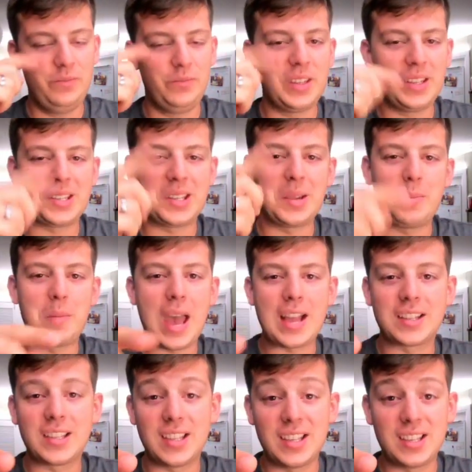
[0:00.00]
listening
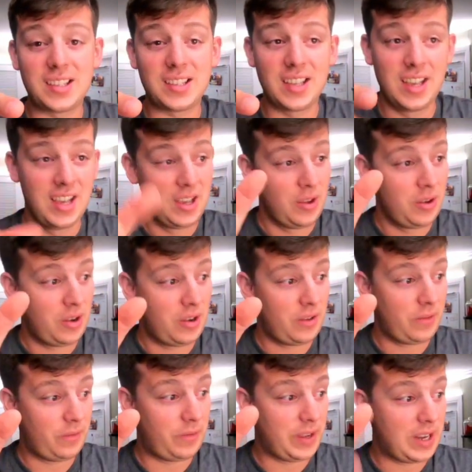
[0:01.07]
back to these
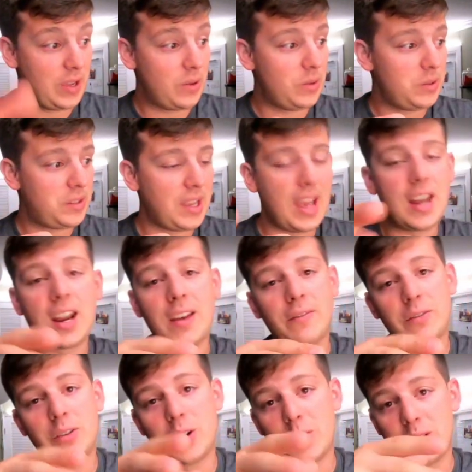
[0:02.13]
videos, and
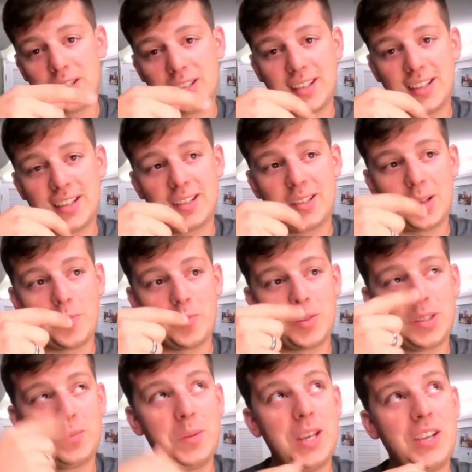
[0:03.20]
I've noticed some
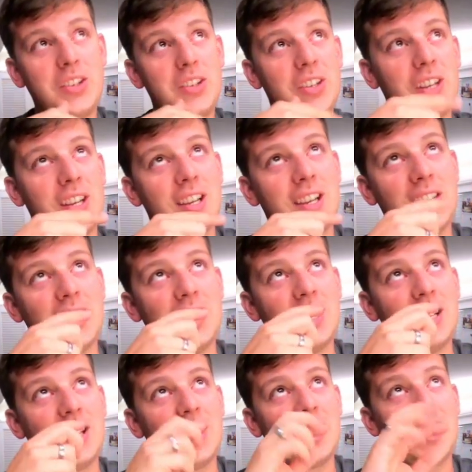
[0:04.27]
speech
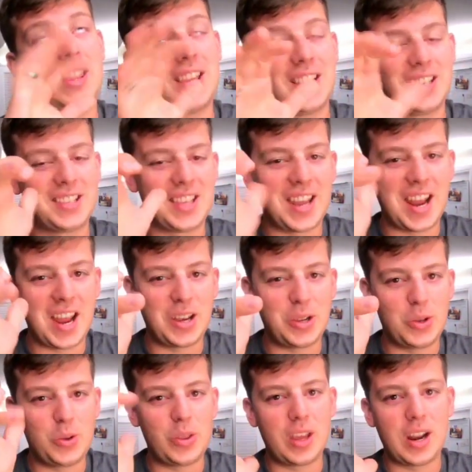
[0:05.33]
things that I
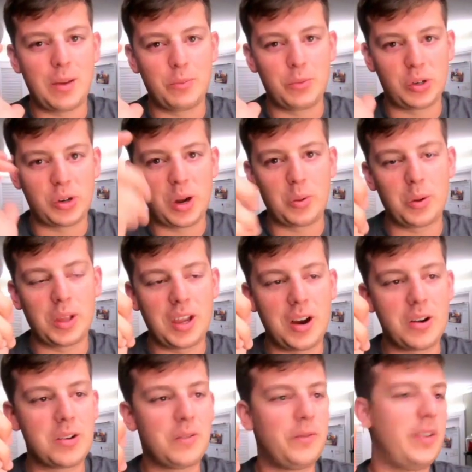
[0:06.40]
do that I'm trying really
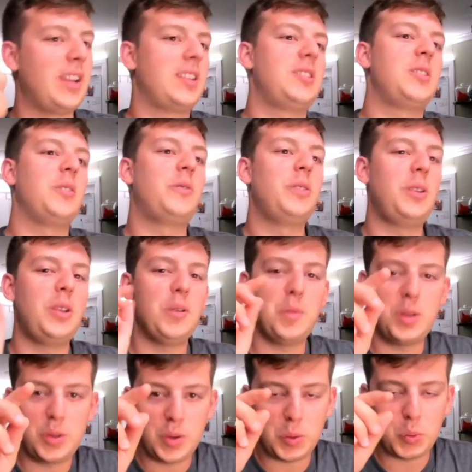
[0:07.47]
hard to fix. So if you hear
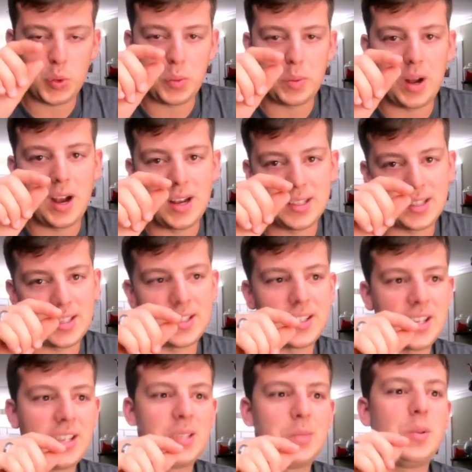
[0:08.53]
me doing more
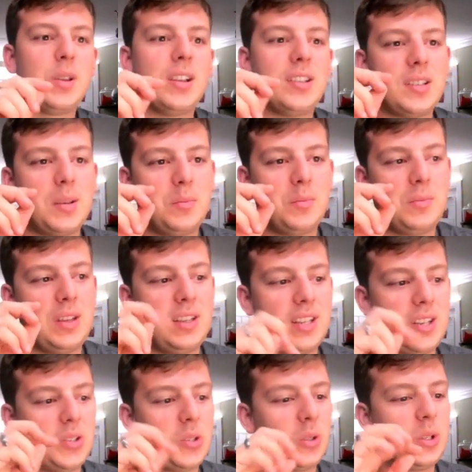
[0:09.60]
pauses, it's because I'm
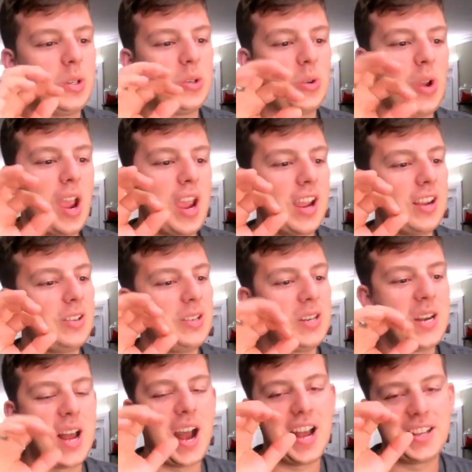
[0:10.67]
intentionally trying to
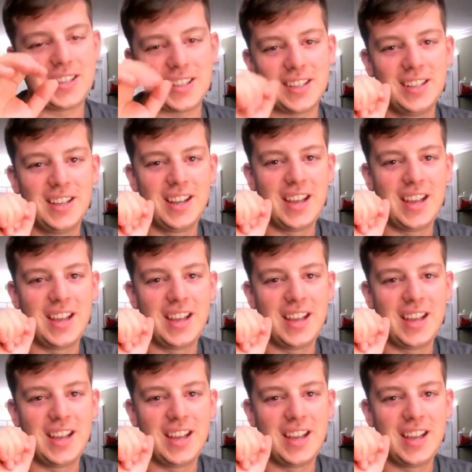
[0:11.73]
not